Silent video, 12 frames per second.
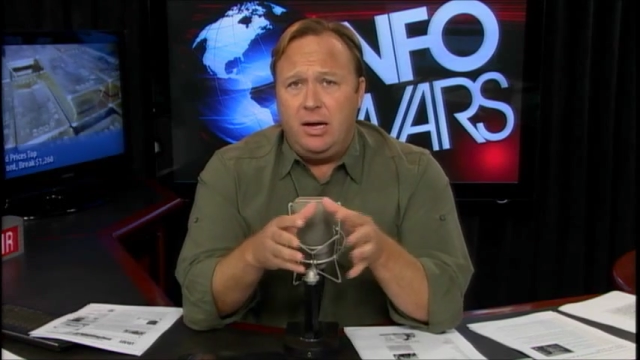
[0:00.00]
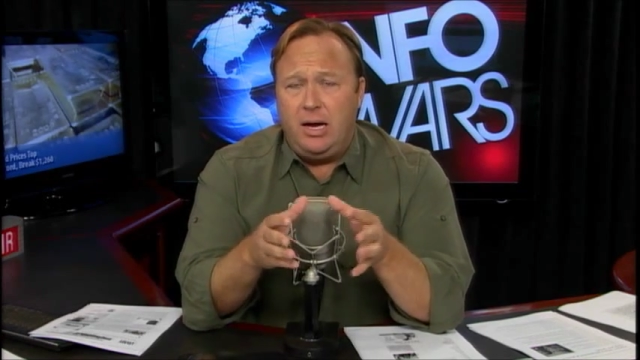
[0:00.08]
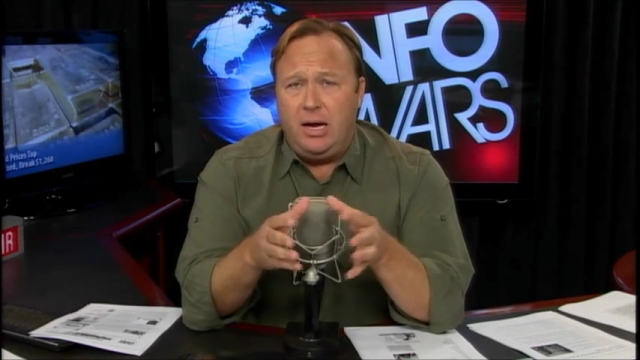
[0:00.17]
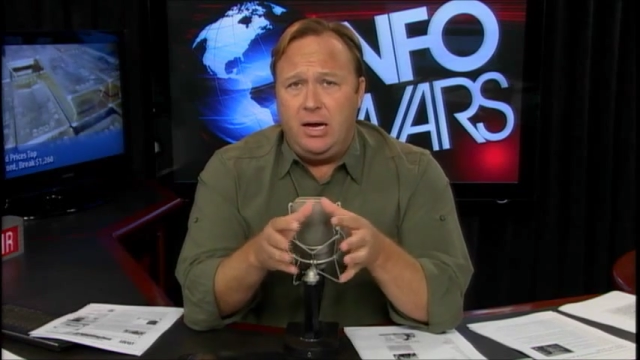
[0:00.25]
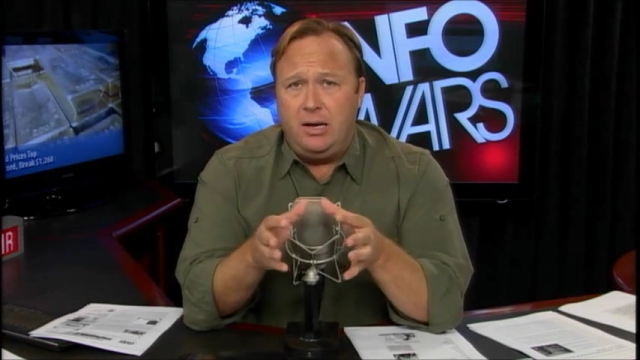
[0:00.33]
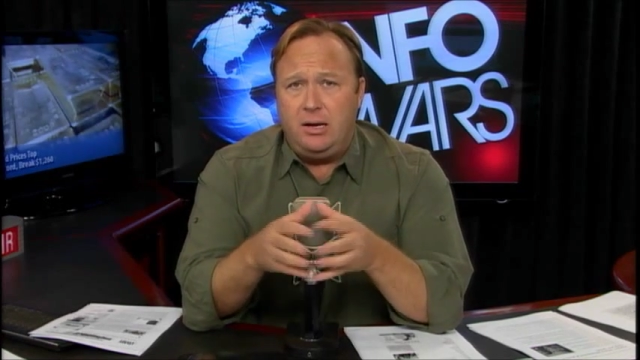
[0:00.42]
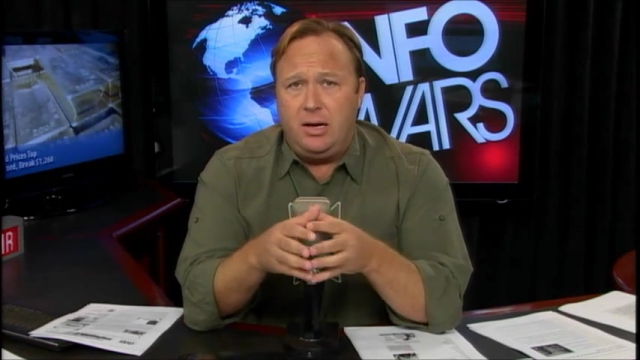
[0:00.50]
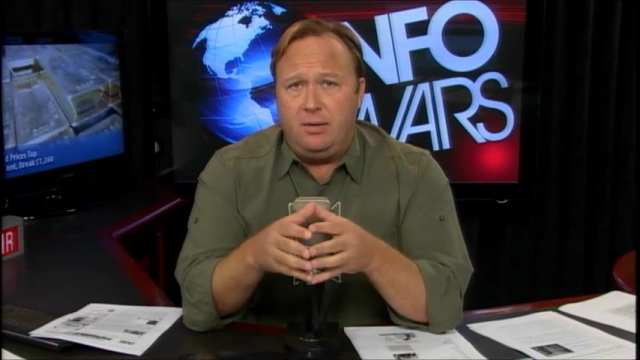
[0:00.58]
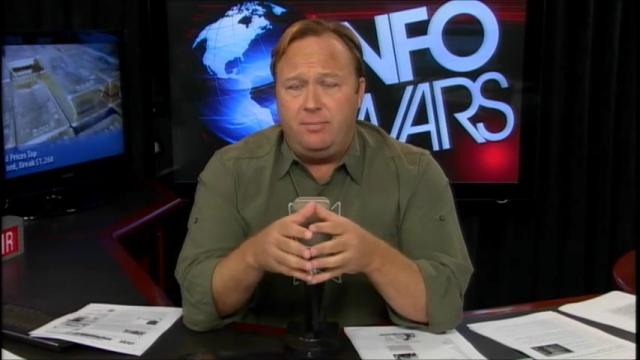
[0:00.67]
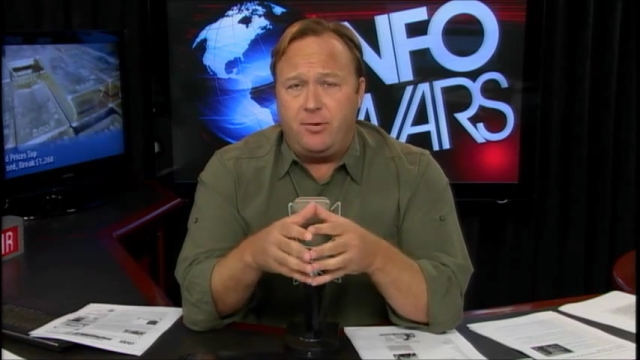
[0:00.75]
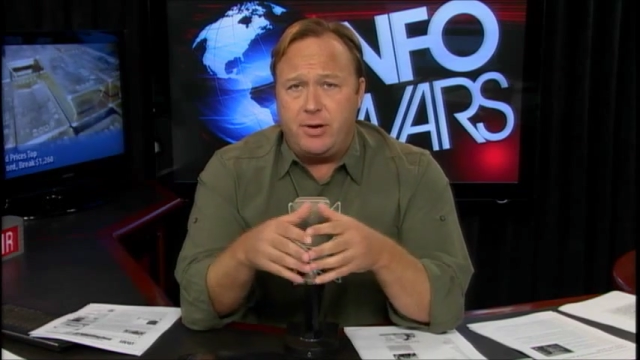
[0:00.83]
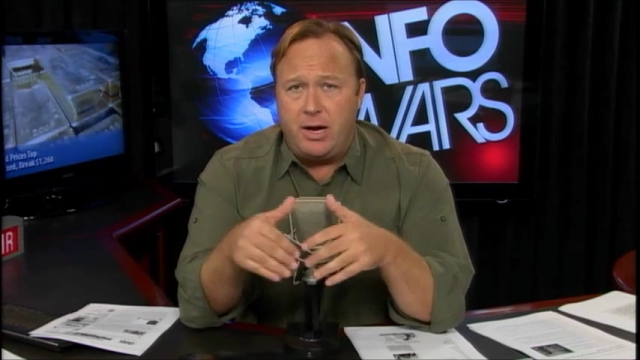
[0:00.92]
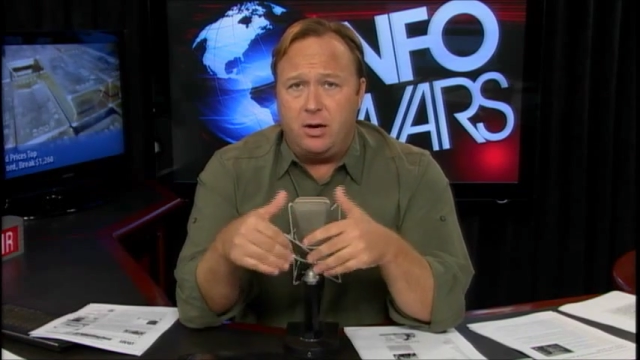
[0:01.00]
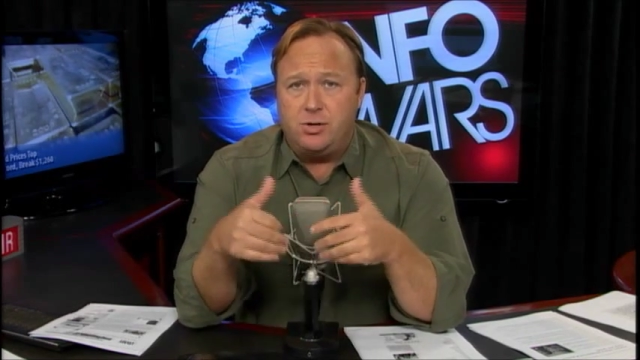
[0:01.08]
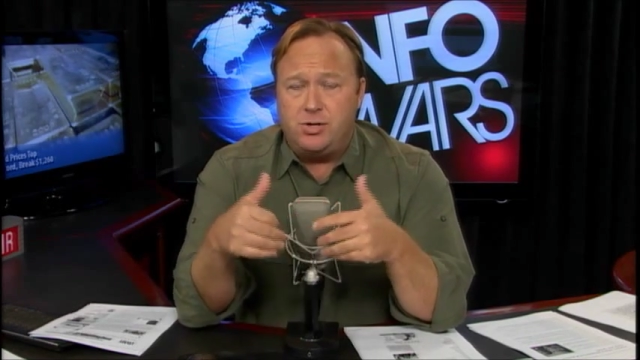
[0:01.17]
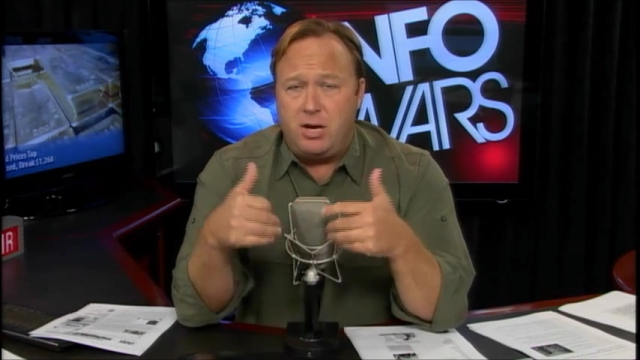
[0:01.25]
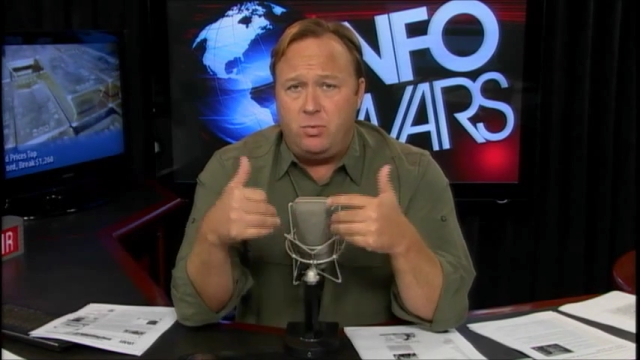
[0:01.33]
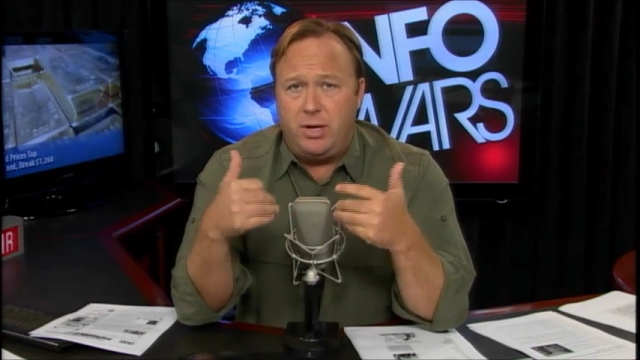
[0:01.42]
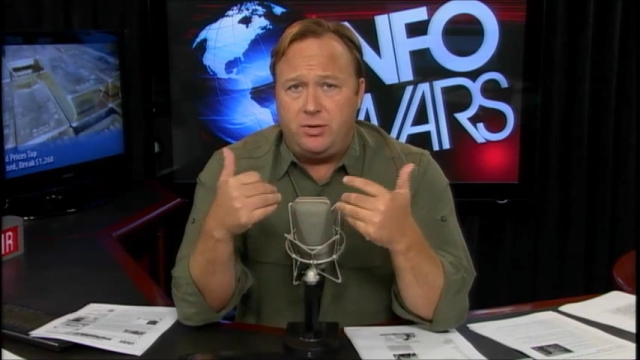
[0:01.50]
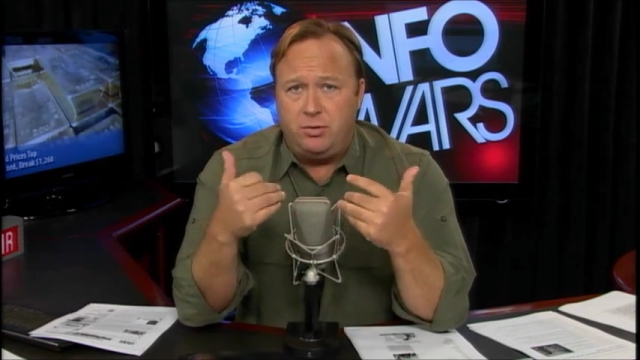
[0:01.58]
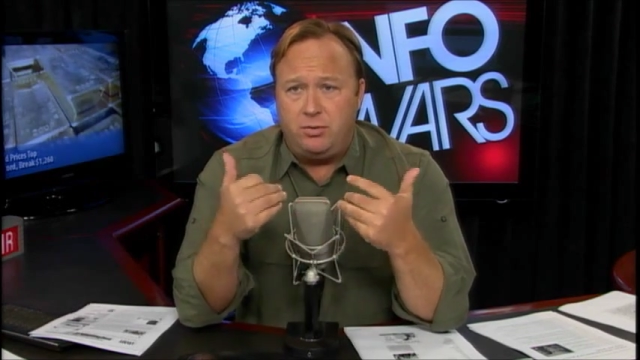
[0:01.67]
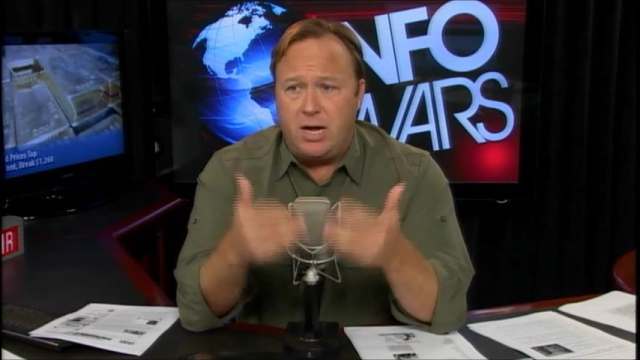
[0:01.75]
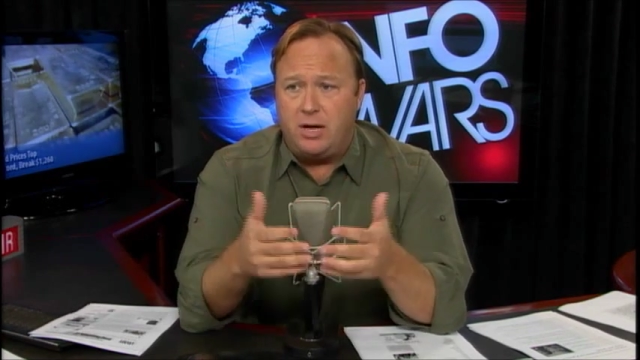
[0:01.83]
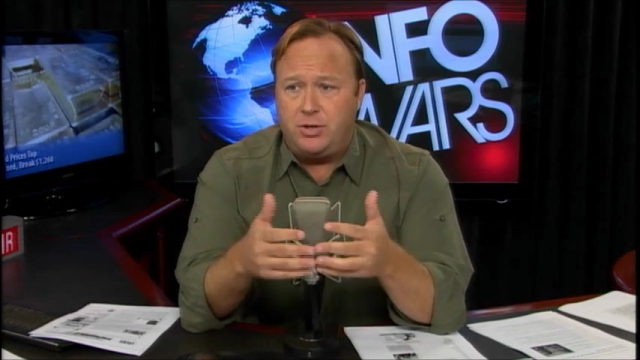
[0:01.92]
And for years, he went
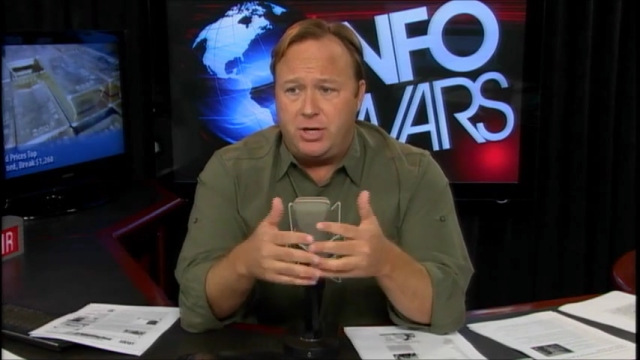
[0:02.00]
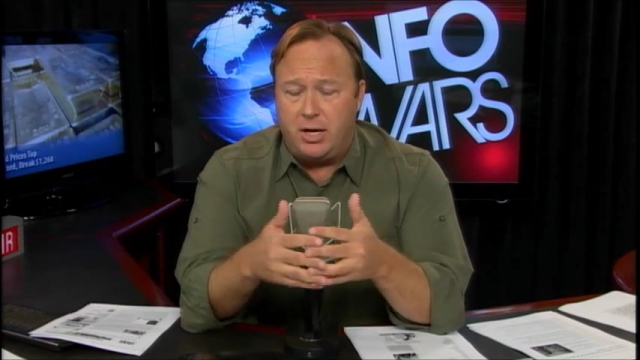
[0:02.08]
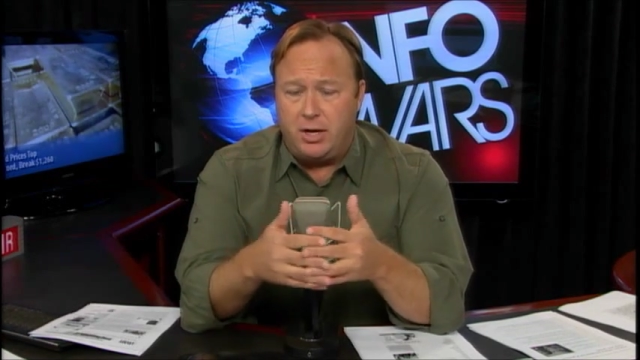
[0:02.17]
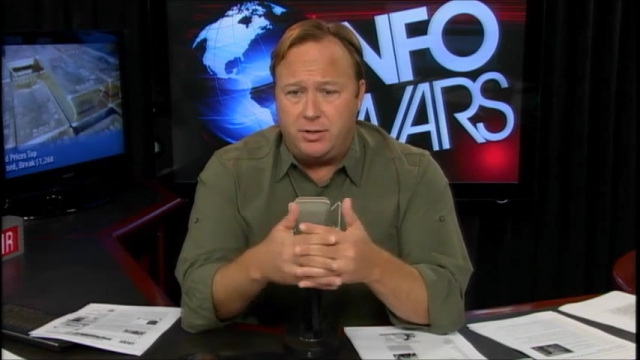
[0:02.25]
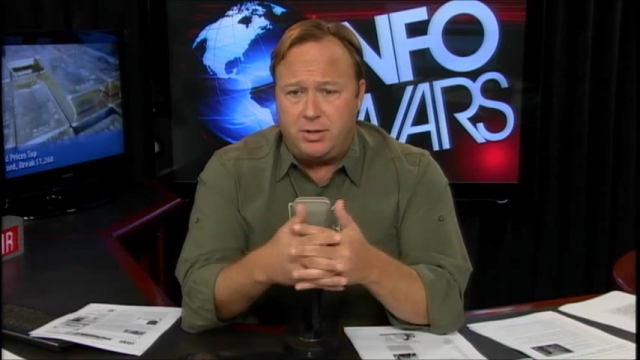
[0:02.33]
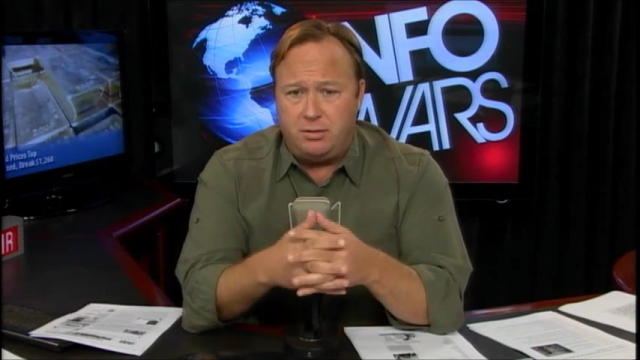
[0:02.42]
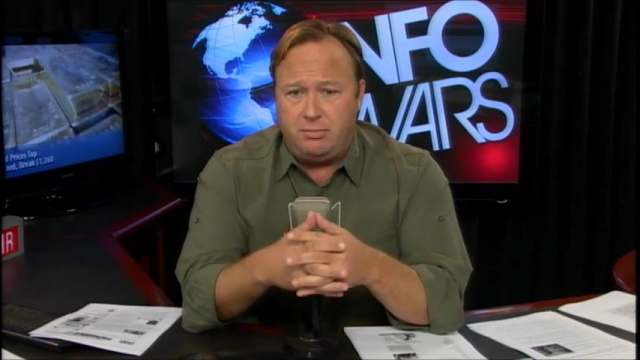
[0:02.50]
to gun shows,